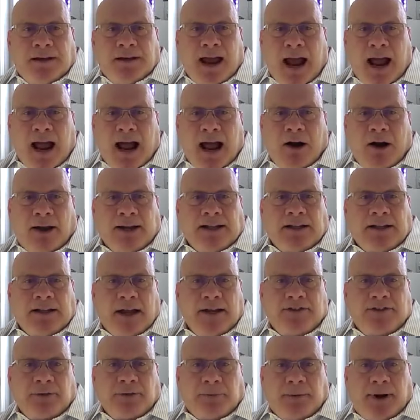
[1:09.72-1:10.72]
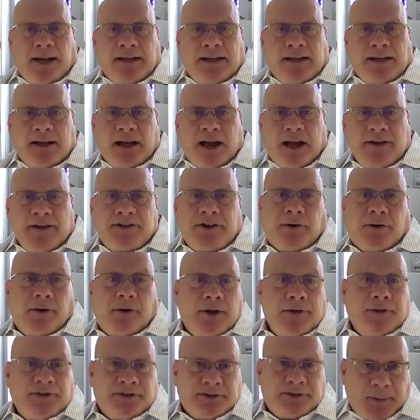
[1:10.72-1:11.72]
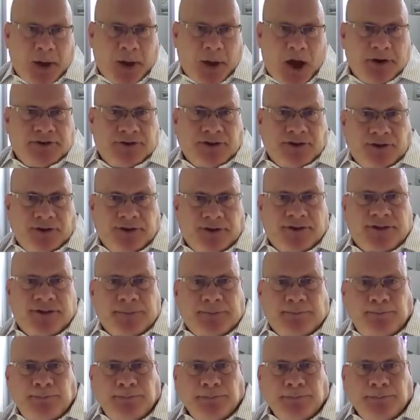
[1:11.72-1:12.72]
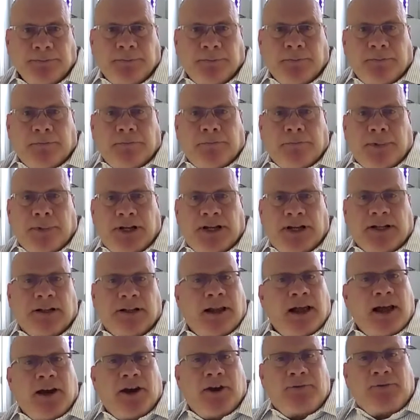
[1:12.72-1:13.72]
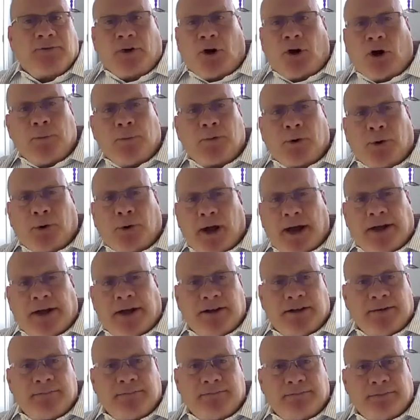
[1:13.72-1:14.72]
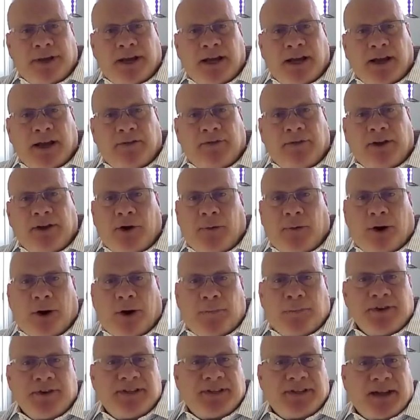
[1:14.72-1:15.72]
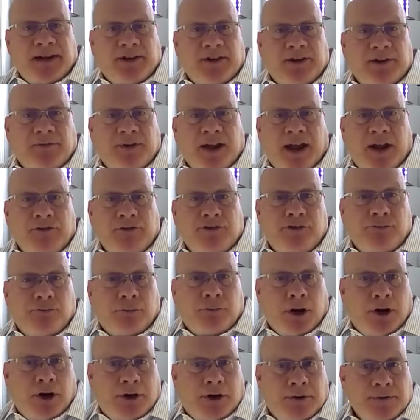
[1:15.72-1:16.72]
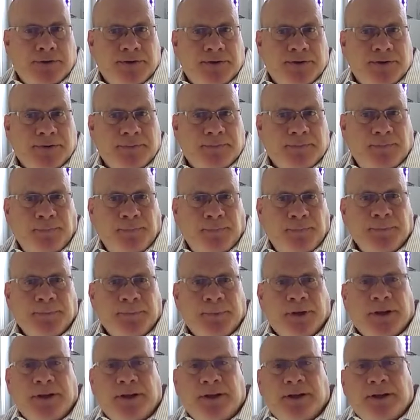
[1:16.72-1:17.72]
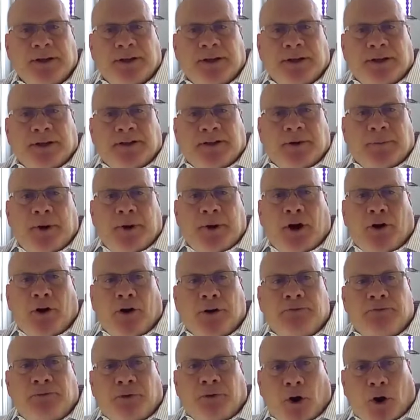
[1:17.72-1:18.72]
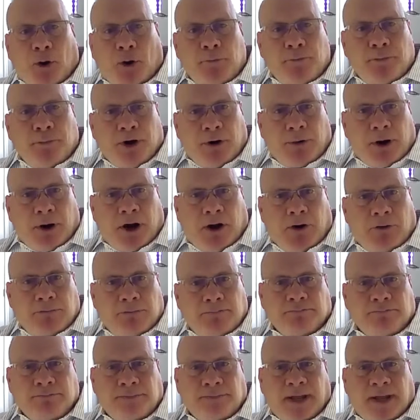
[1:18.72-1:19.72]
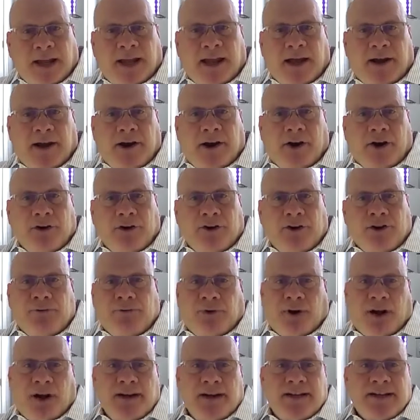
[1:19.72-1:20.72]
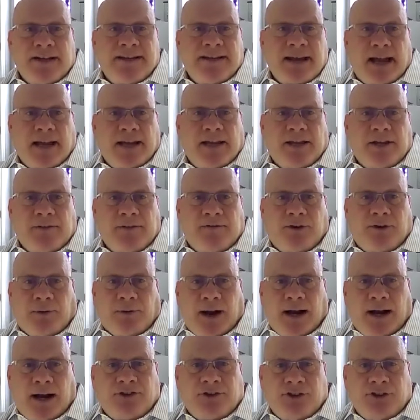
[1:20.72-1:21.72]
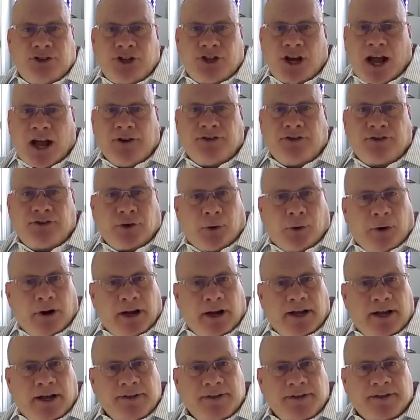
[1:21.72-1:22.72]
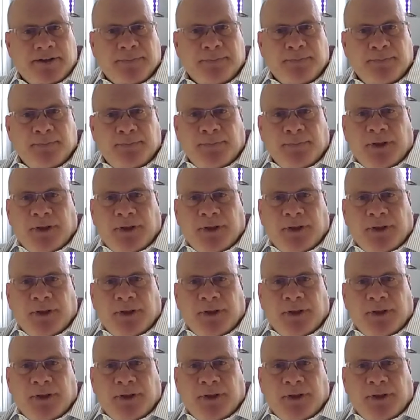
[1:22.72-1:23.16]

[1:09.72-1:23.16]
Now I'd like to recognize our other sponsors, MidAtlantic Farm Credit and their representative Andrew Rose, the Maryland Farm Bureau and our good friend Executive Director John Torres,